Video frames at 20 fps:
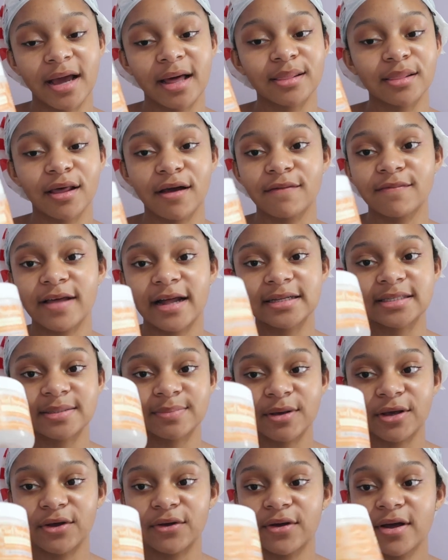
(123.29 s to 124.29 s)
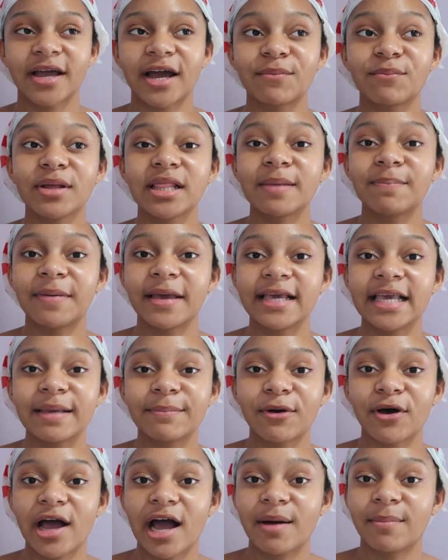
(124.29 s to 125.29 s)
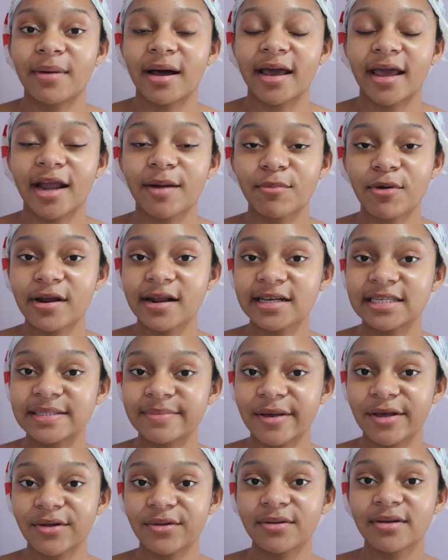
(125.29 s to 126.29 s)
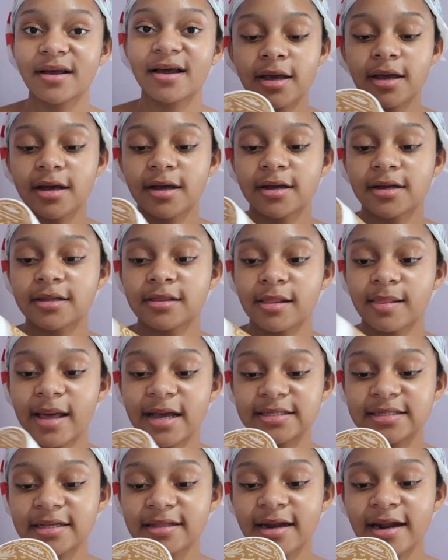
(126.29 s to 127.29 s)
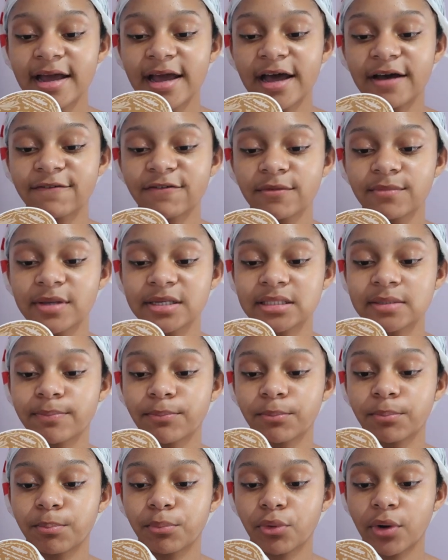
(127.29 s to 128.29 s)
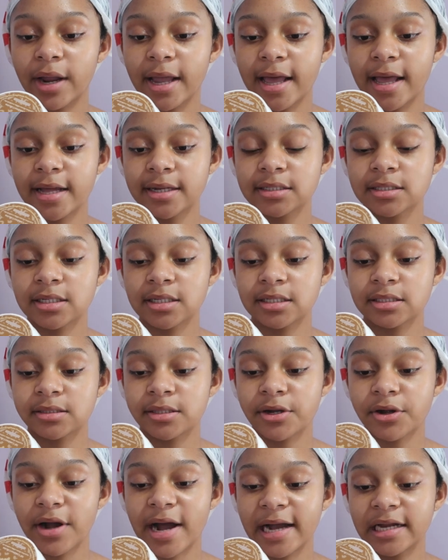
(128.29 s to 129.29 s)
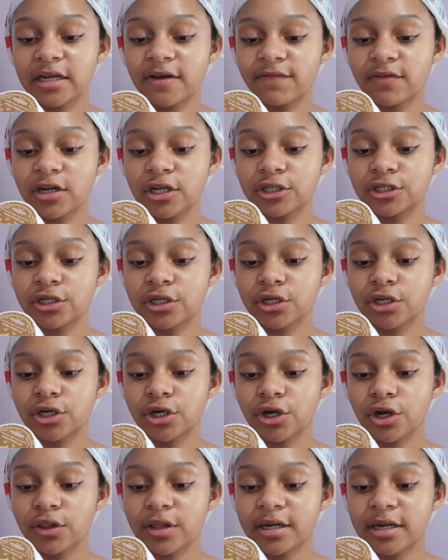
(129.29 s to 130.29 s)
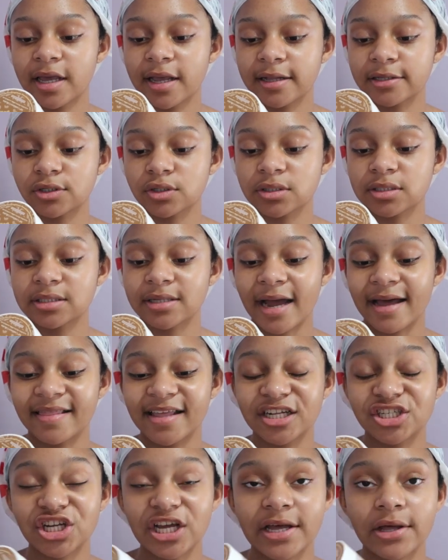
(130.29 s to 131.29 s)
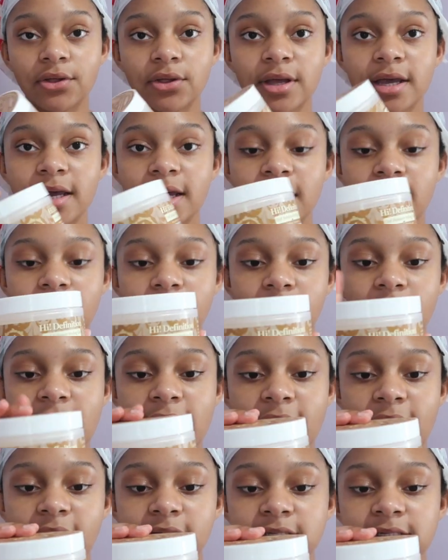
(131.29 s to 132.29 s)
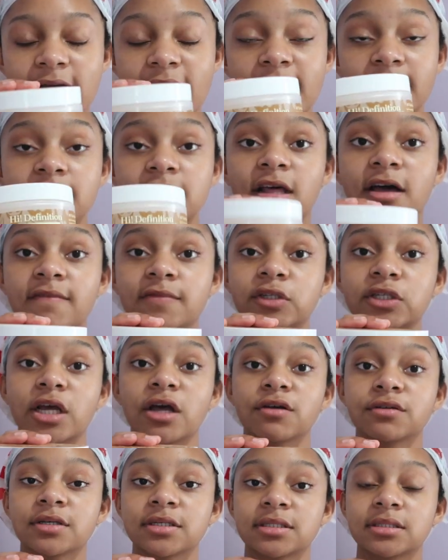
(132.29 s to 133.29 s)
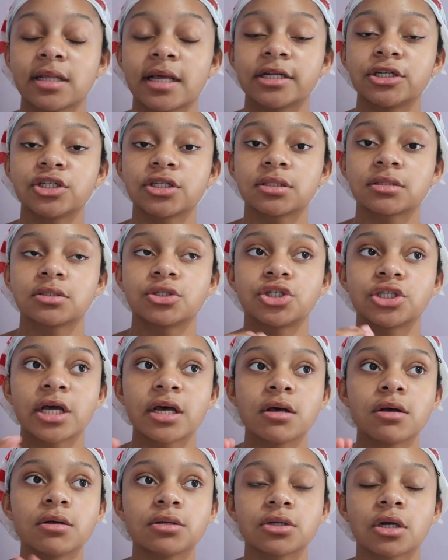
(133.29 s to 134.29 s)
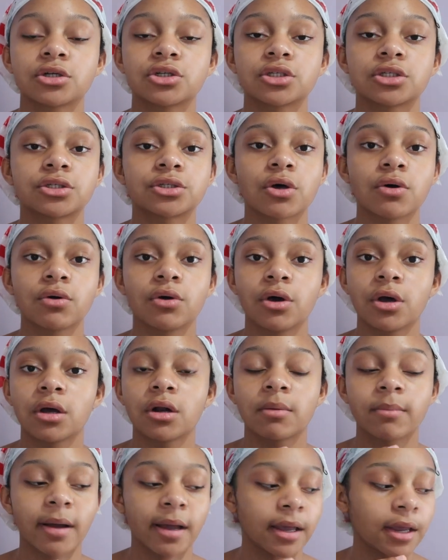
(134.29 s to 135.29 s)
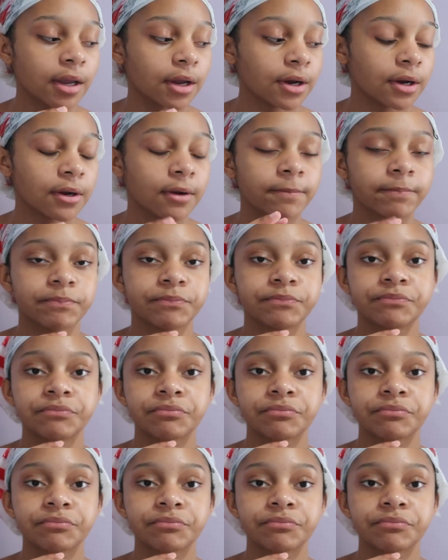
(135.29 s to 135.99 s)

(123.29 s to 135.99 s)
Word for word: I love that smell. I'm really picky about how my hair products smell. The last thing that I have from this brand is their high definition curl enhancer styling gel. And I love gels because they just gels are just so good on my hair.